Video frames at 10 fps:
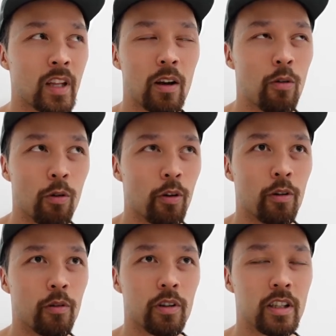
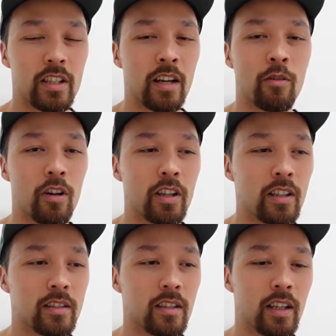or the general
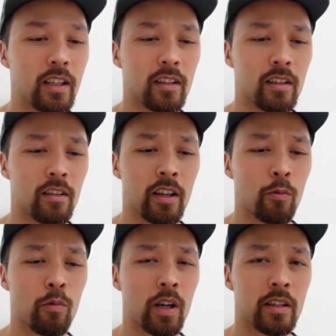audience, like they're like,
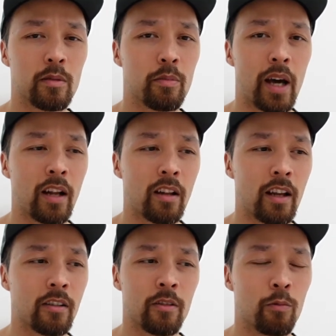what's battle
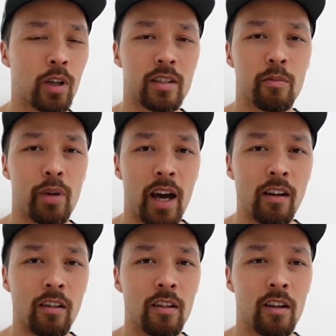attitude, what's a
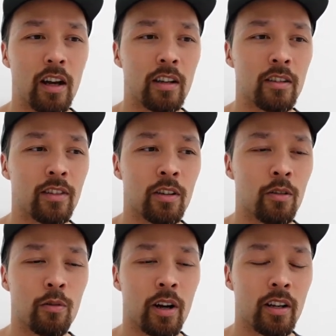battle, I don't even know,
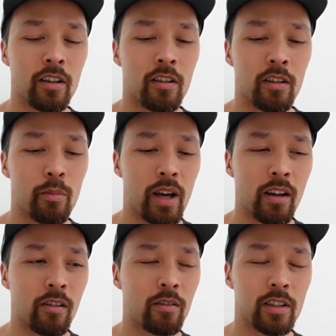why do you call it a
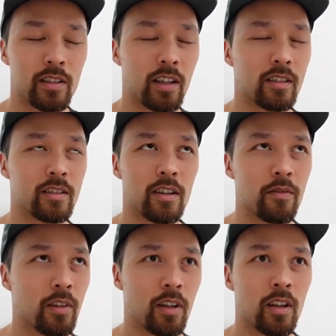battle, this kind of stuff,
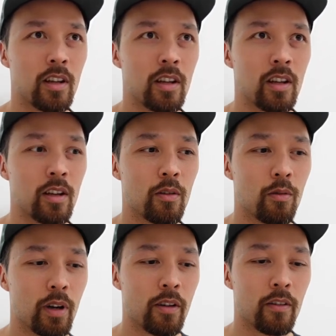
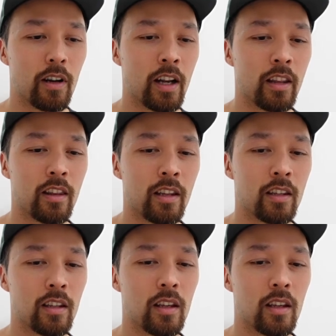whatever. And I think